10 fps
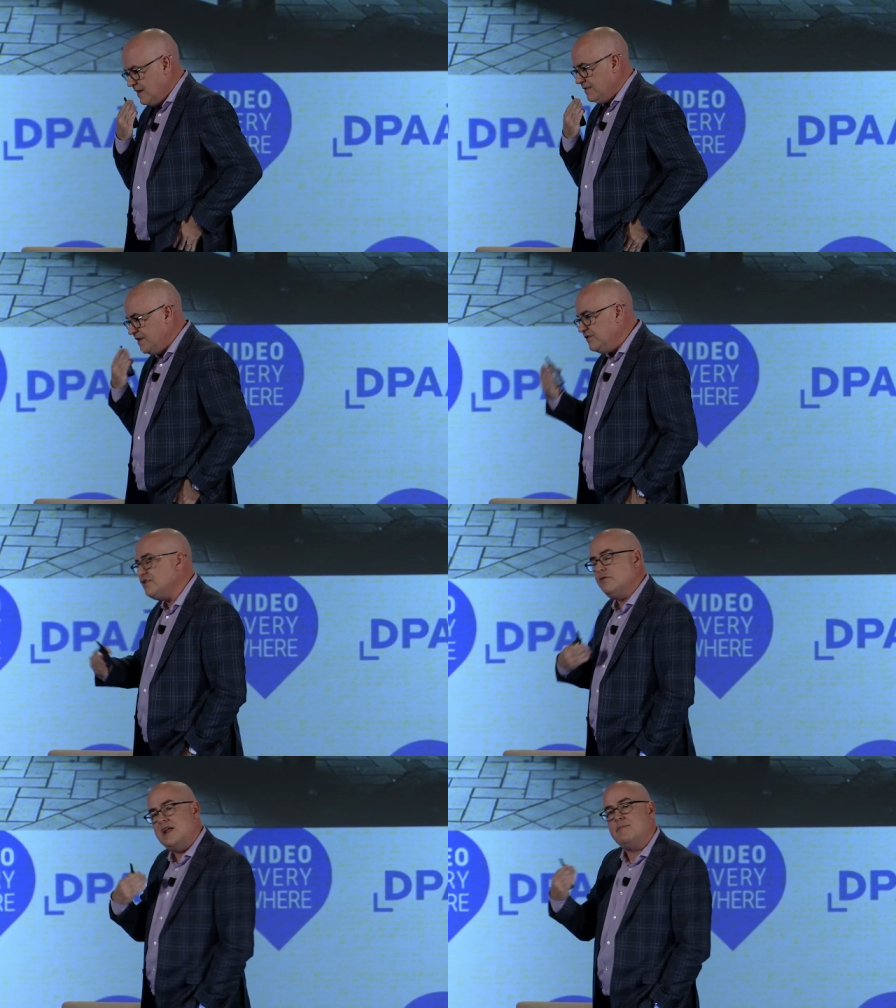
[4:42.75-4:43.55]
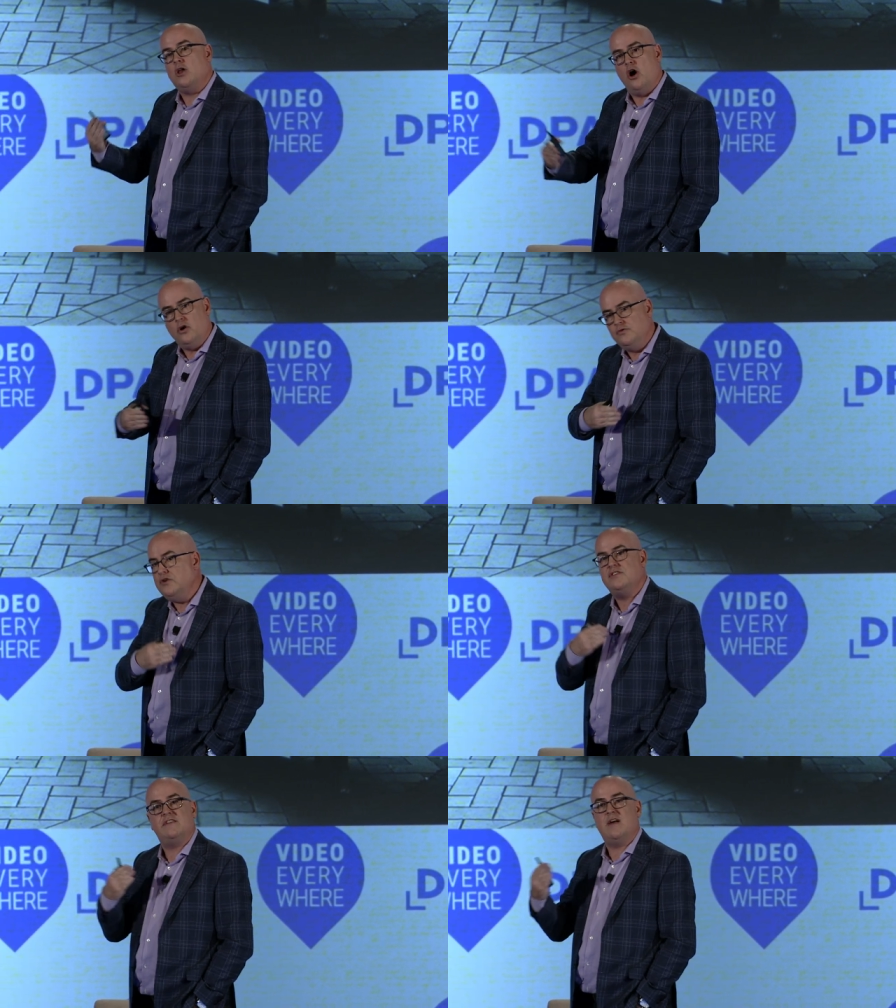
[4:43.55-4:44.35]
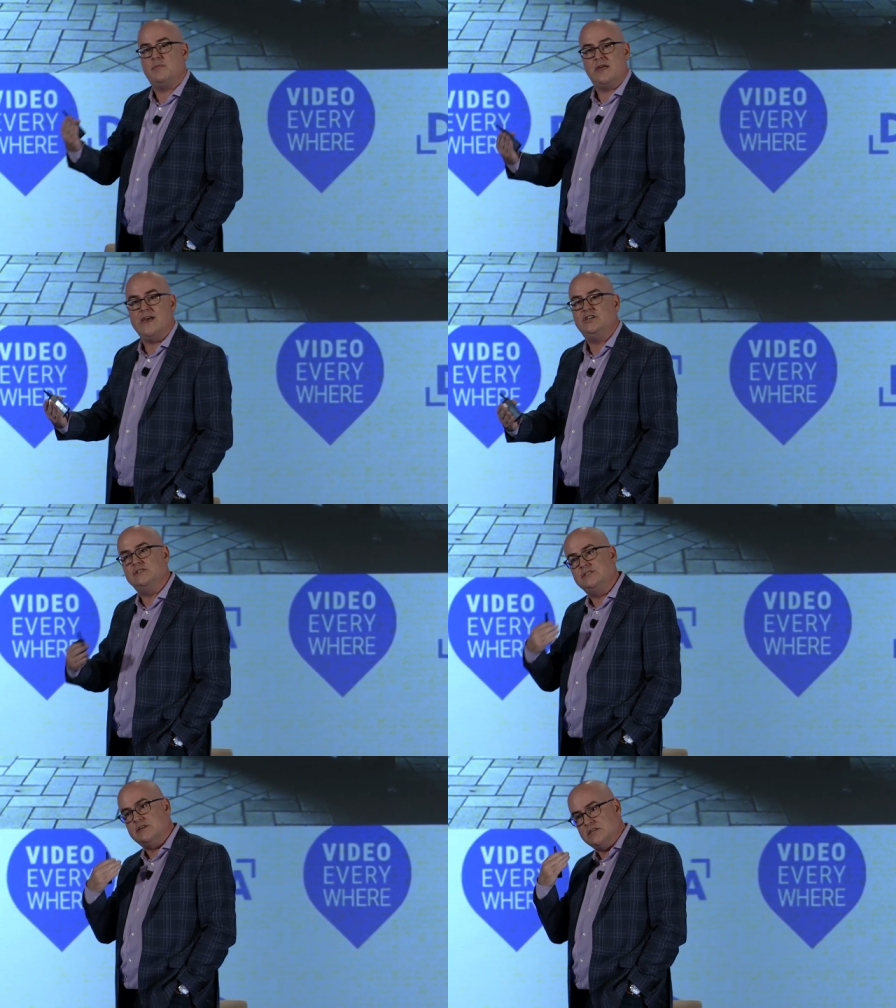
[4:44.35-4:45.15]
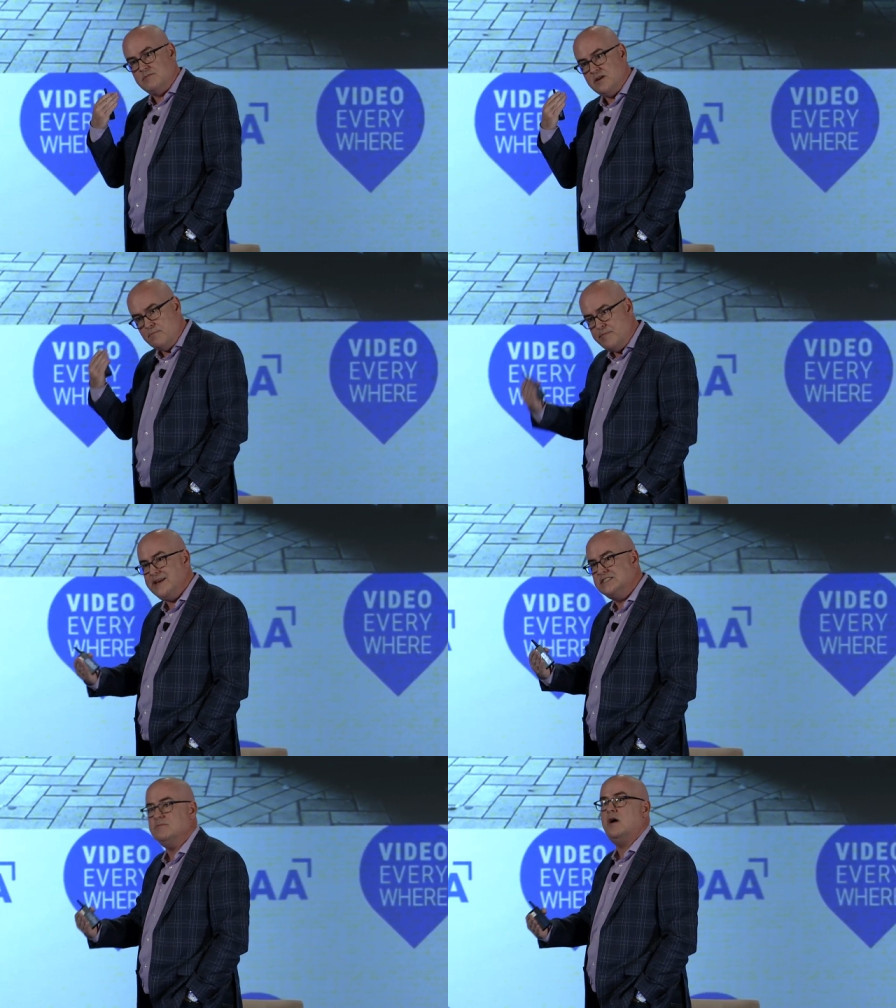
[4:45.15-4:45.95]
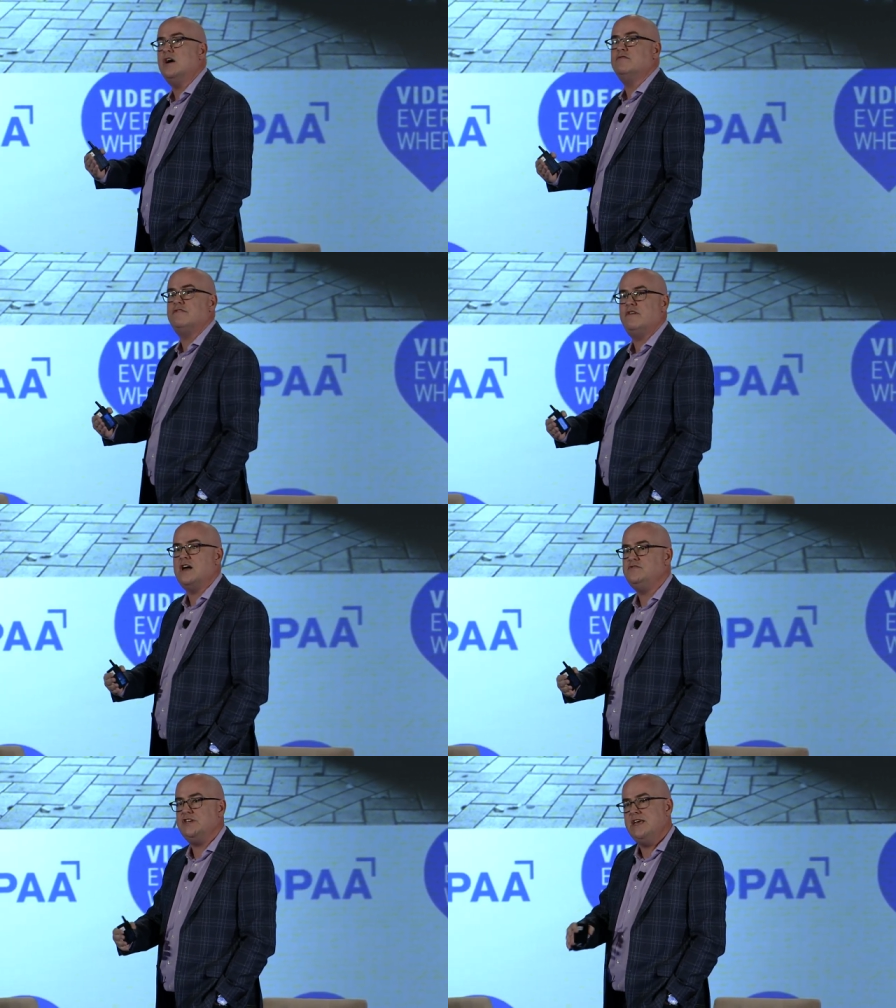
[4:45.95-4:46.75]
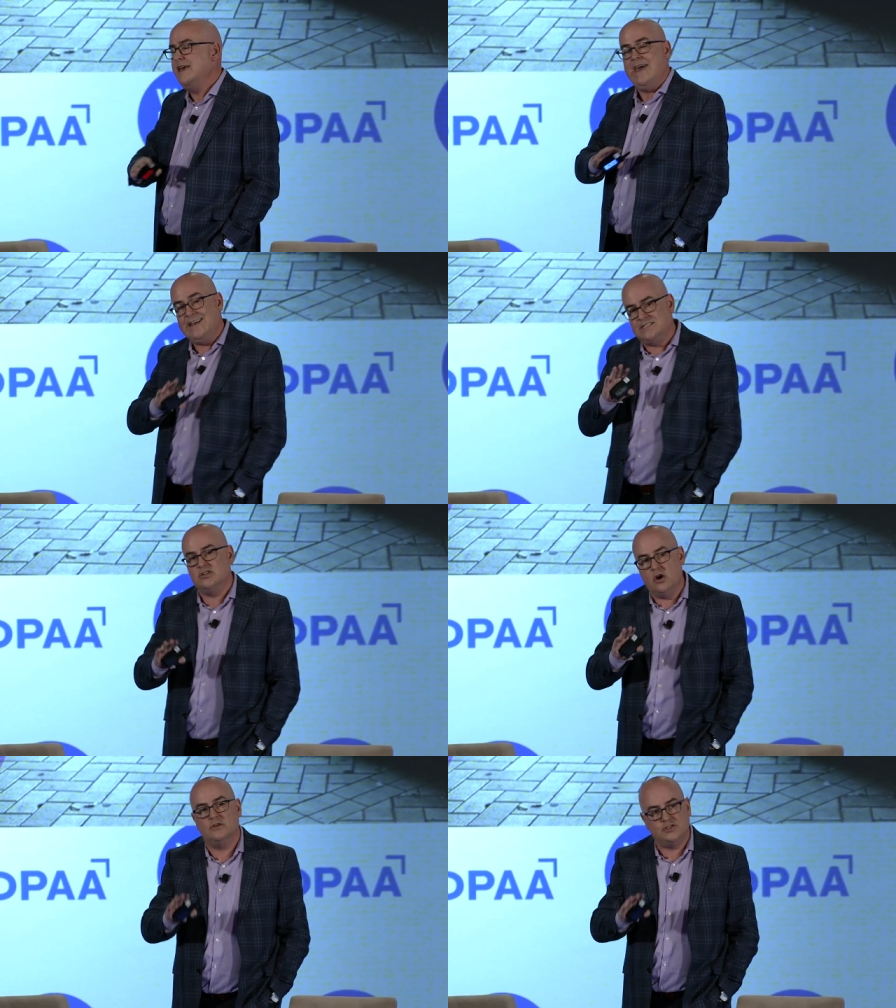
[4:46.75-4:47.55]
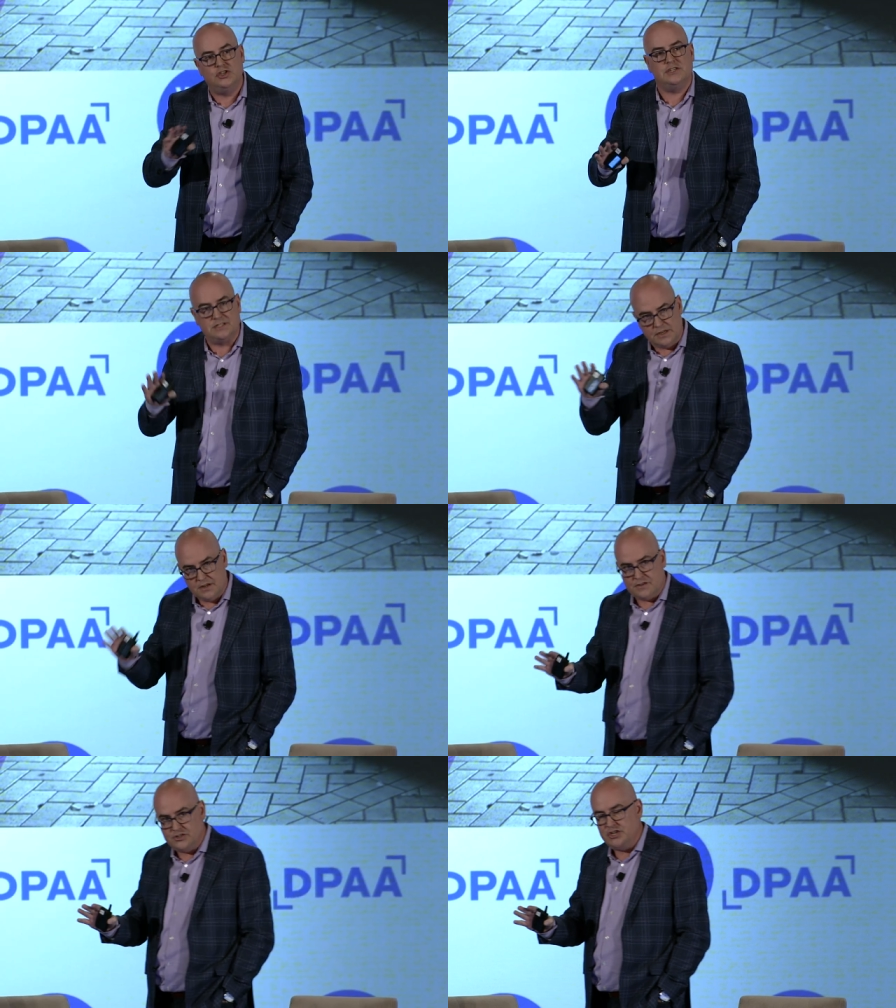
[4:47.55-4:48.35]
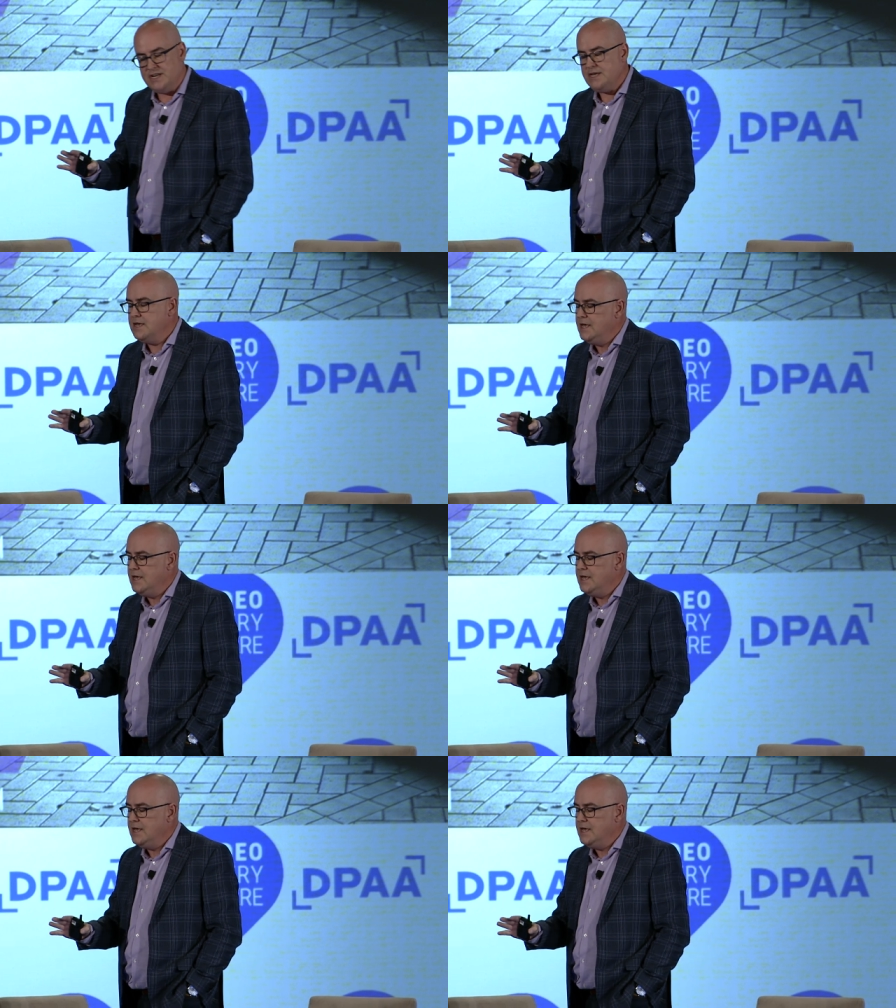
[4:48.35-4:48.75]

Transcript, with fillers: this is going to enable a whole new set of applications that are going to be a big demand for 5G. It's not just another G.